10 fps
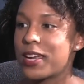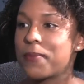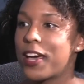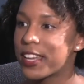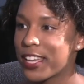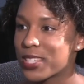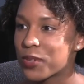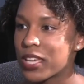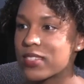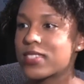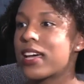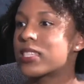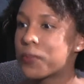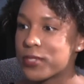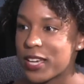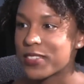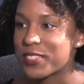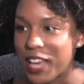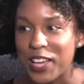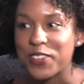I'm not against weaves because that's a protective
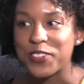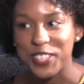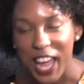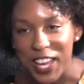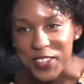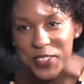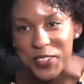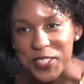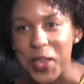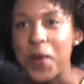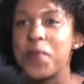style for naturals,